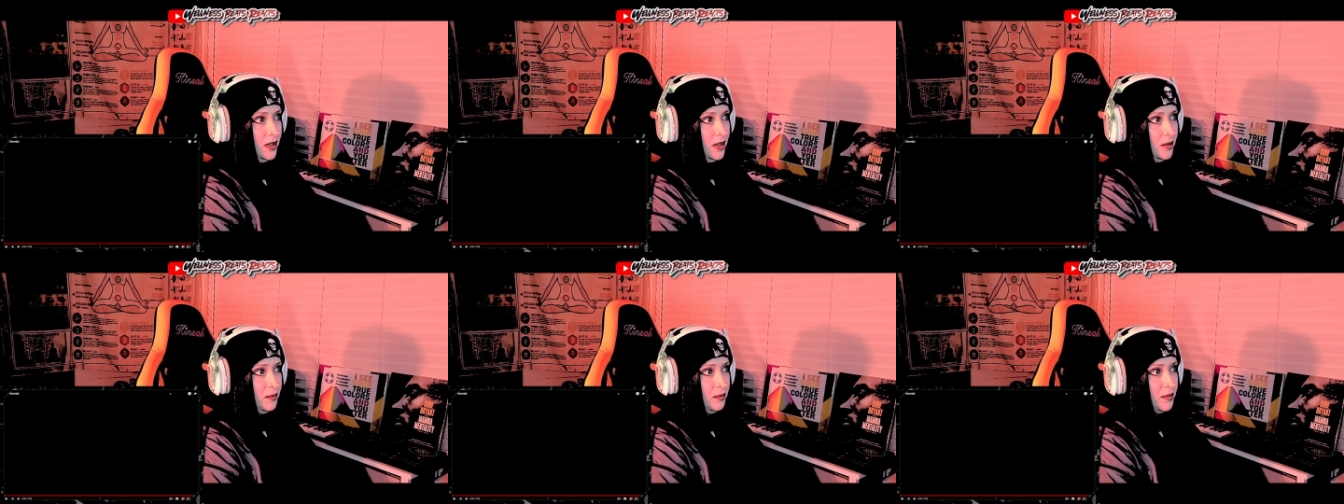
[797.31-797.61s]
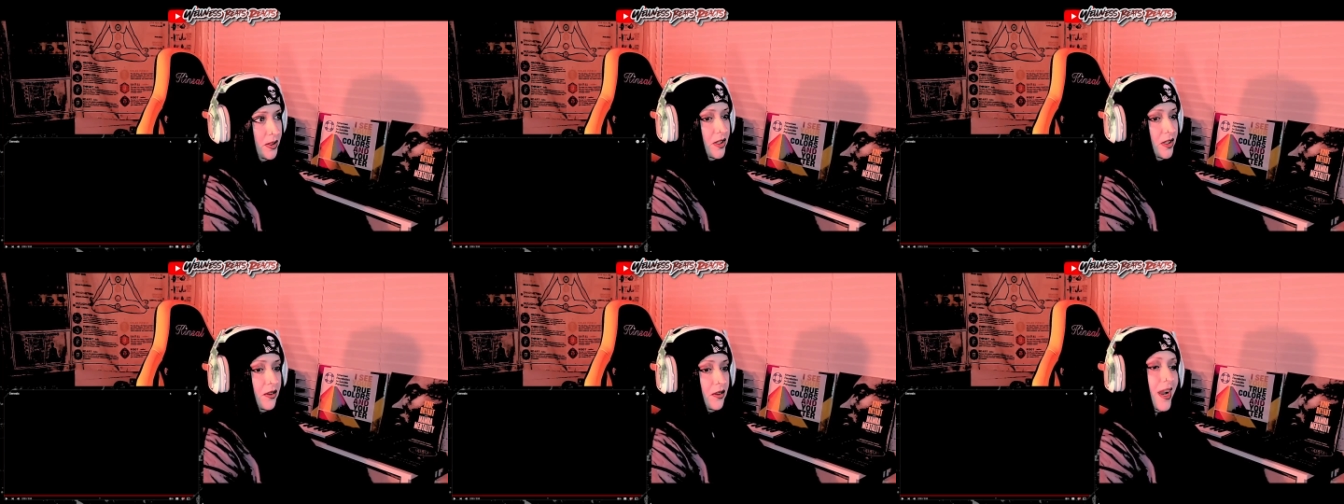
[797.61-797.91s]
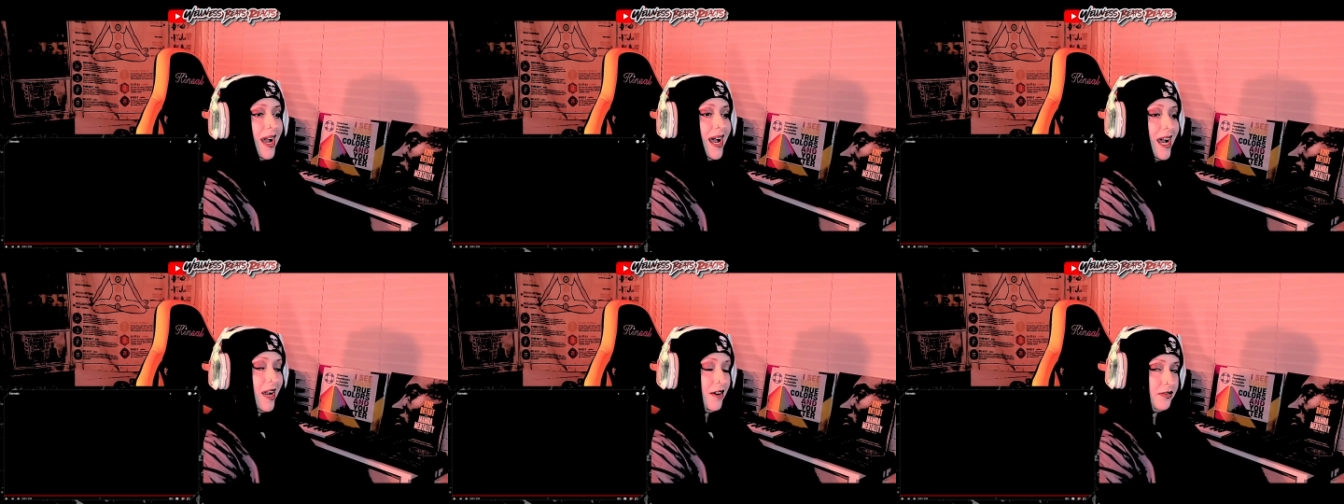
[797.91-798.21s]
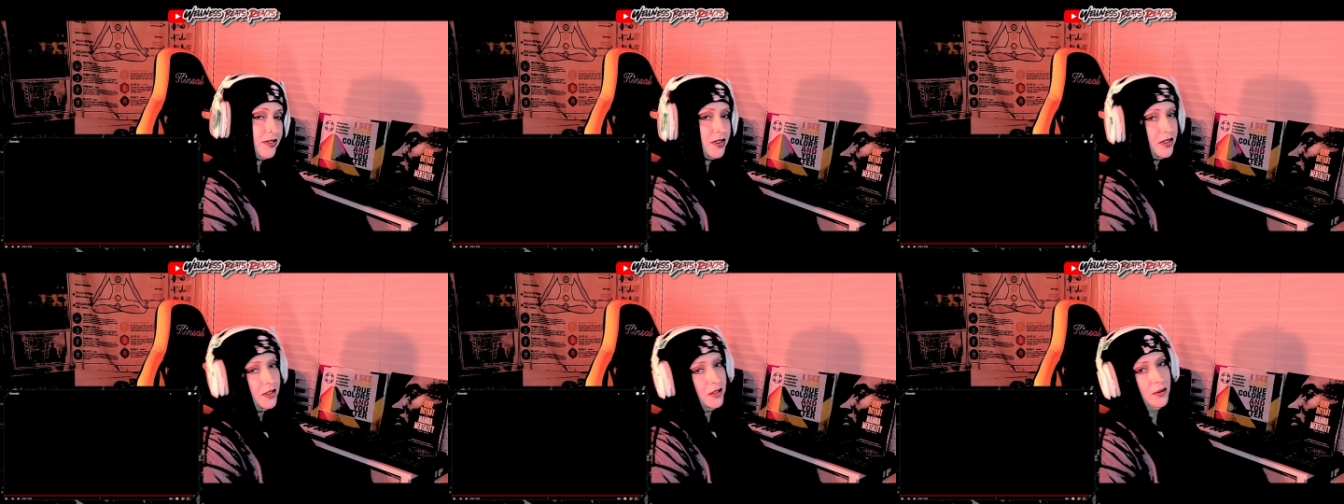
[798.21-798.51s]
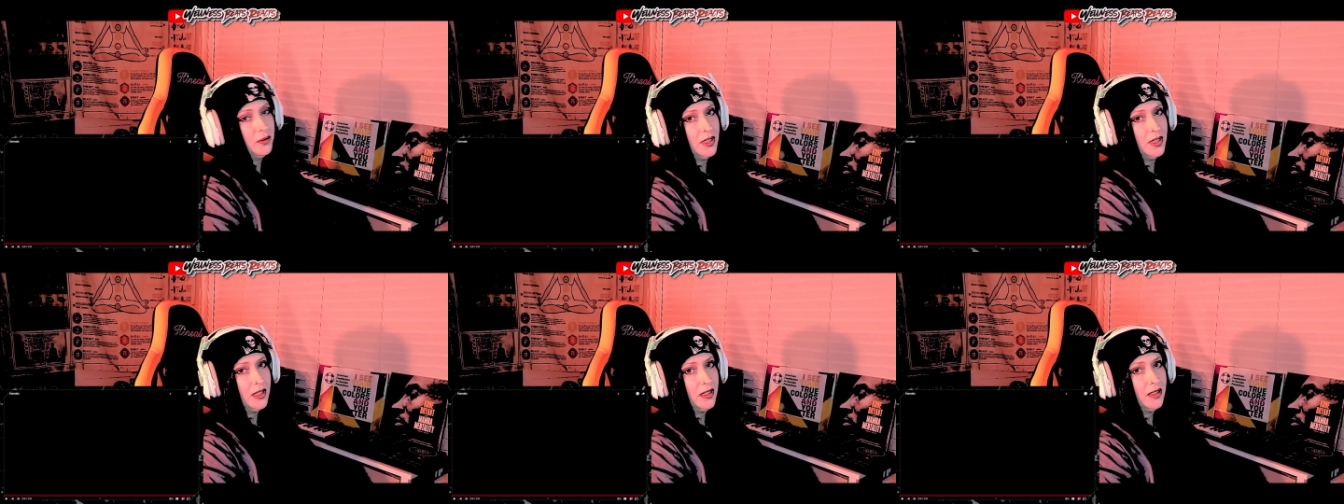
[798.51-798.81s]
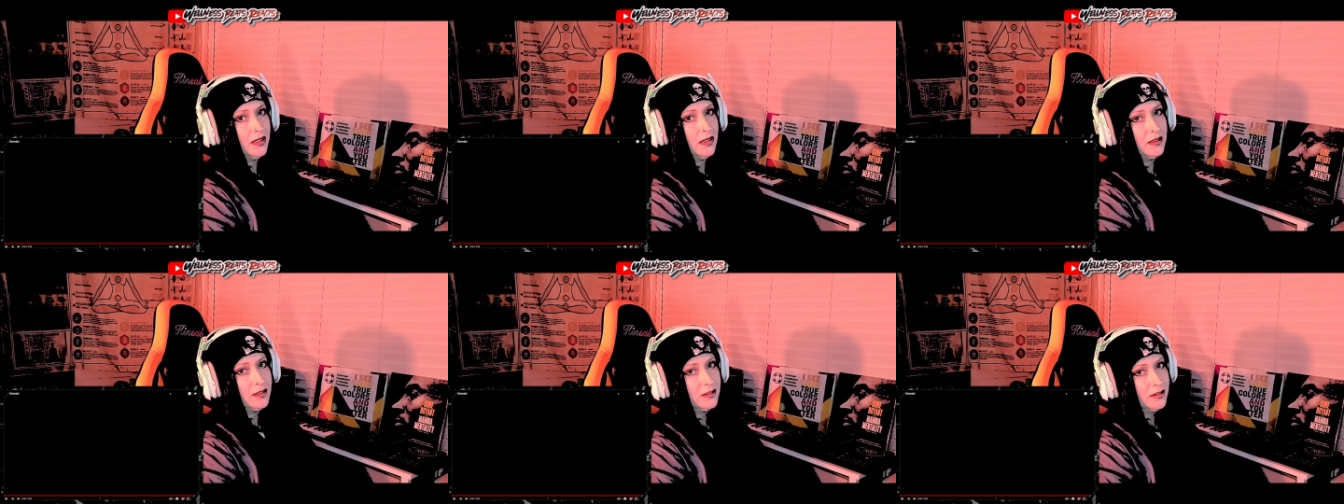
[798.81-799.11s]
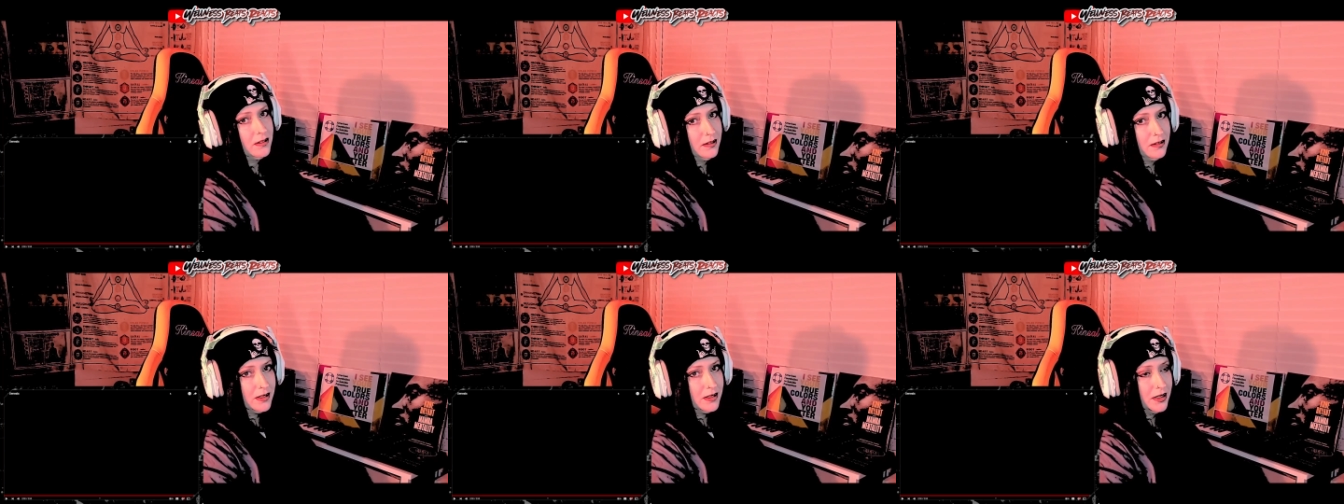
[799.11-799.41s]
But you don't have to do that,
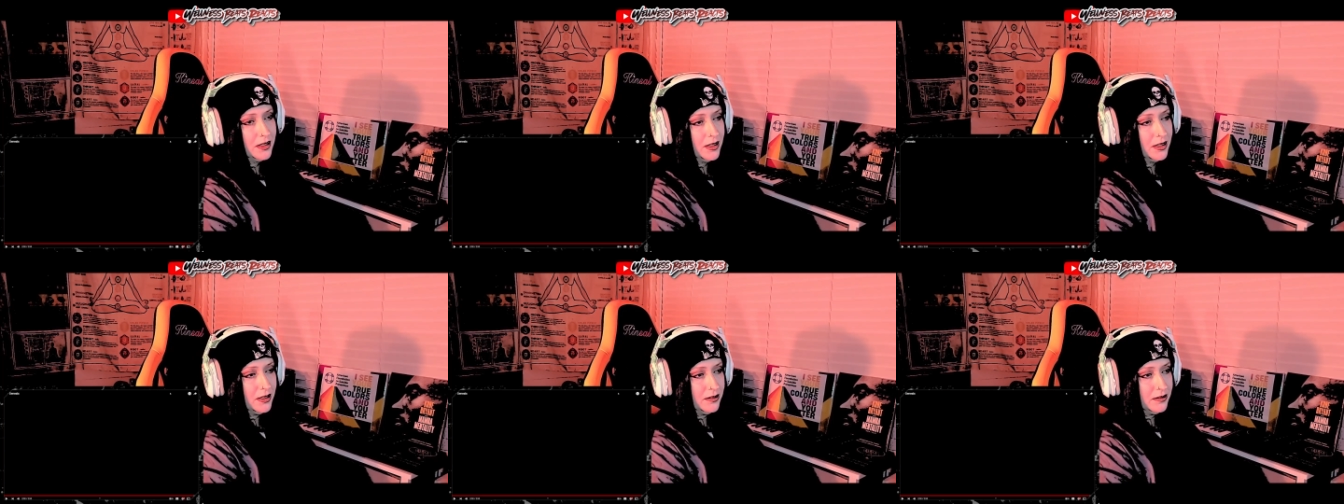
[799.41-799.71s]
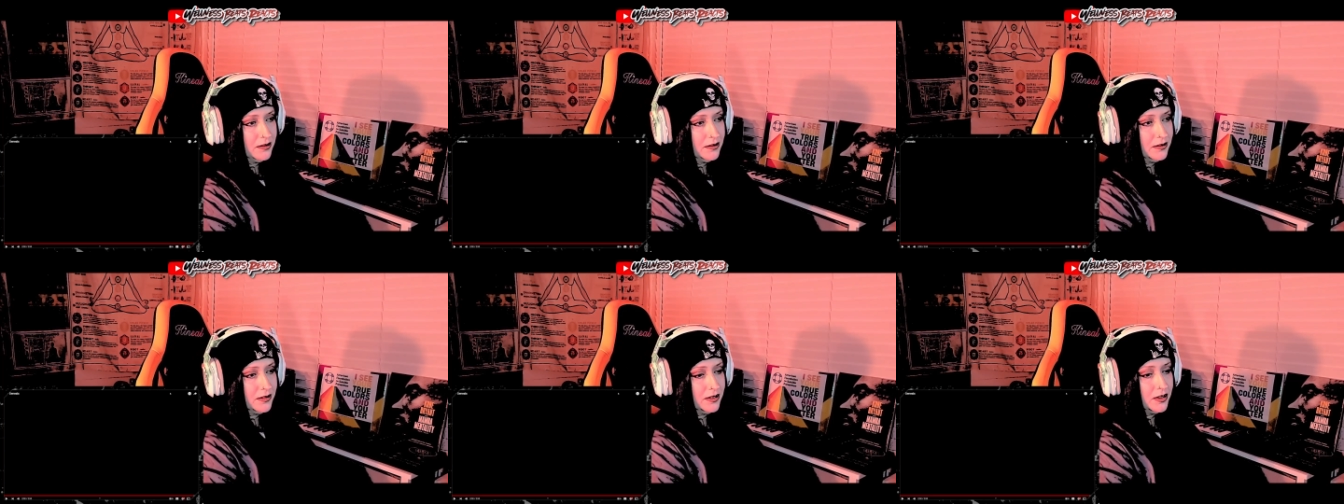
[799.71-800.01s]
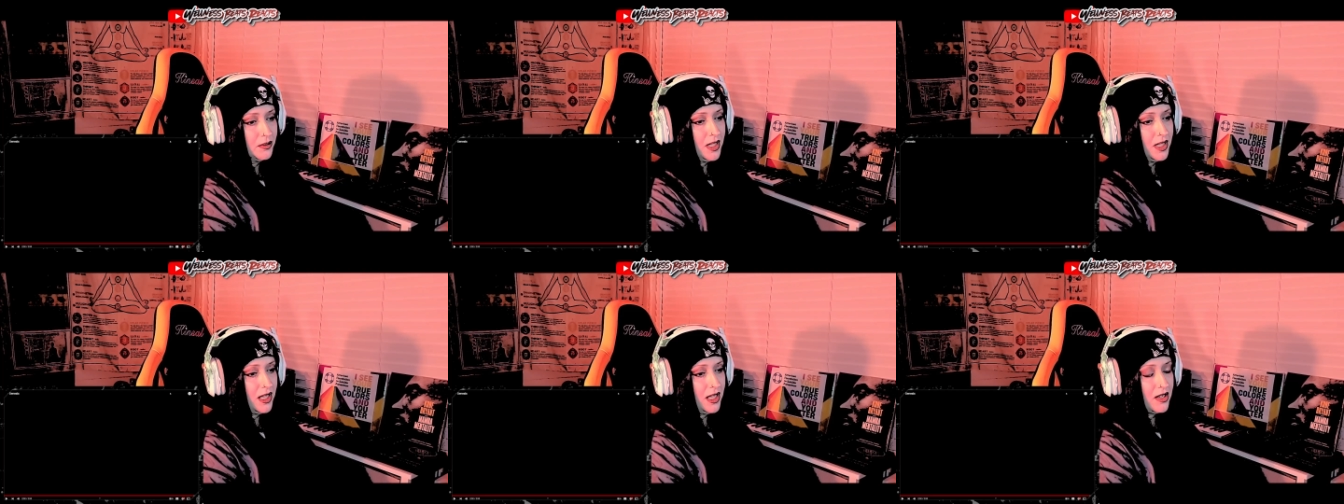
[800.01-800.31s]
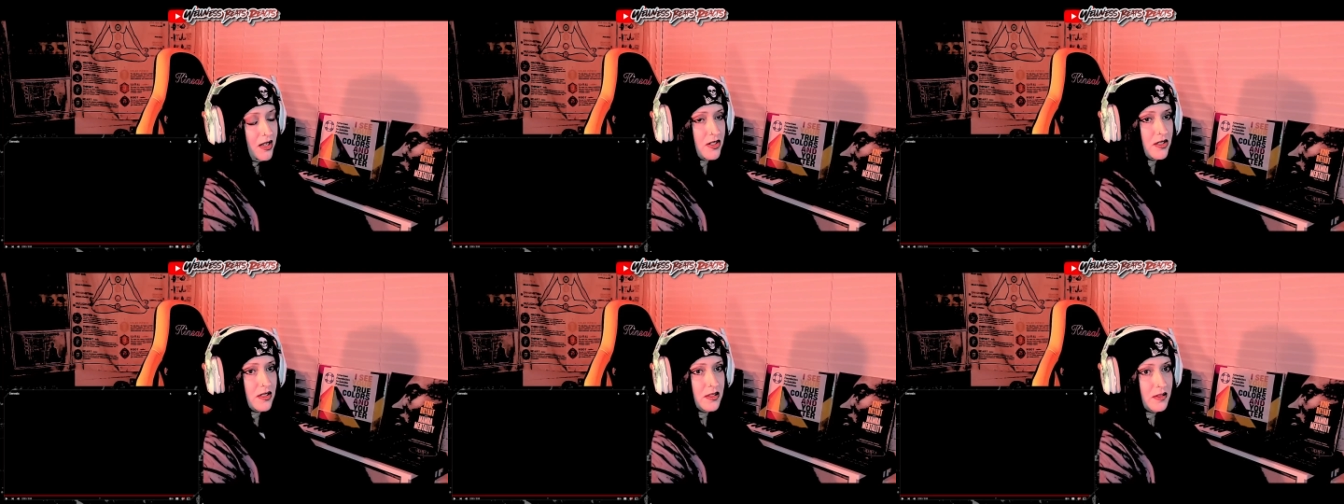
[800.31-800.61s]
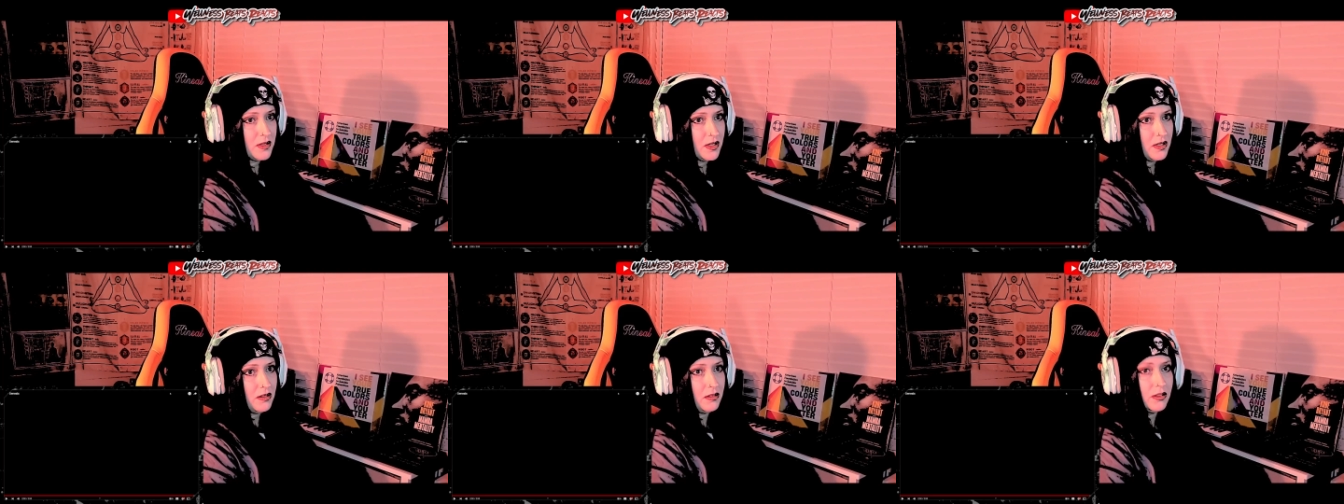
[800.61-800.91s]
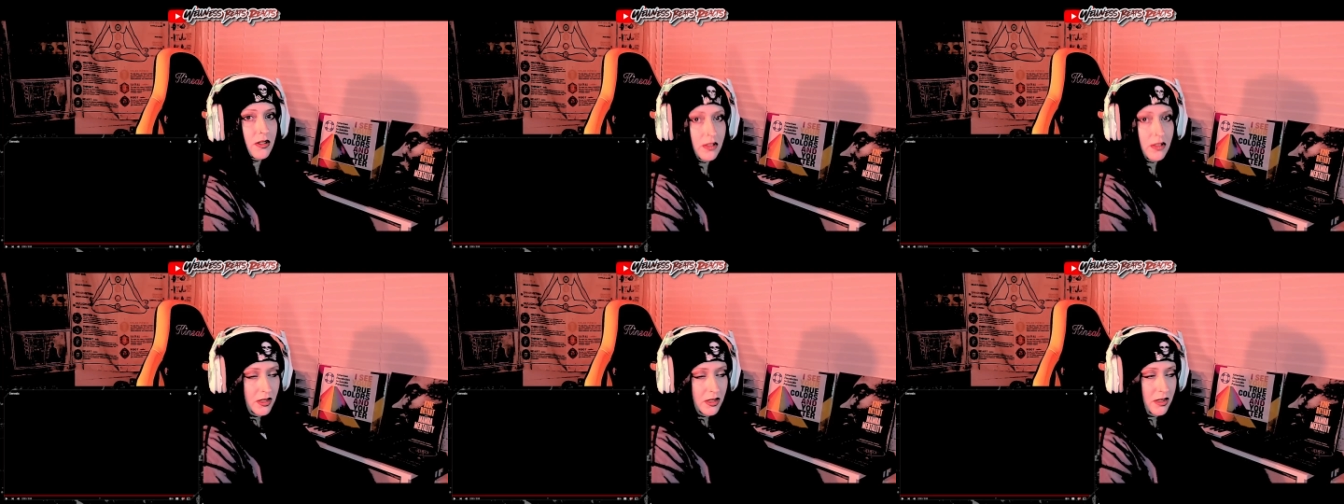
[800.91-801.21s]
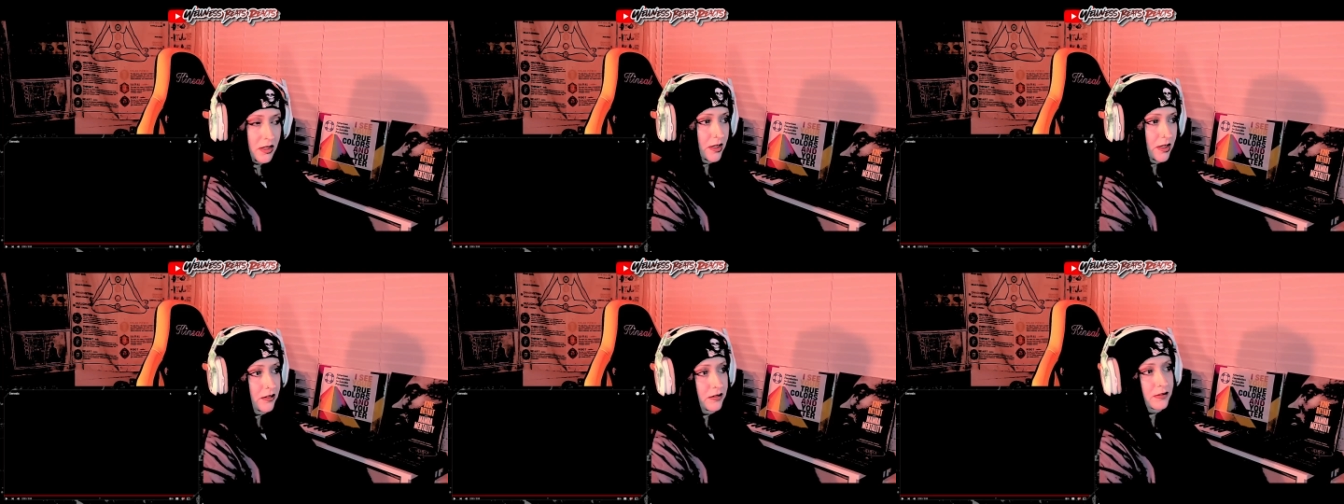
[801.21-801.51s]
you know. You can just say, you're good enough.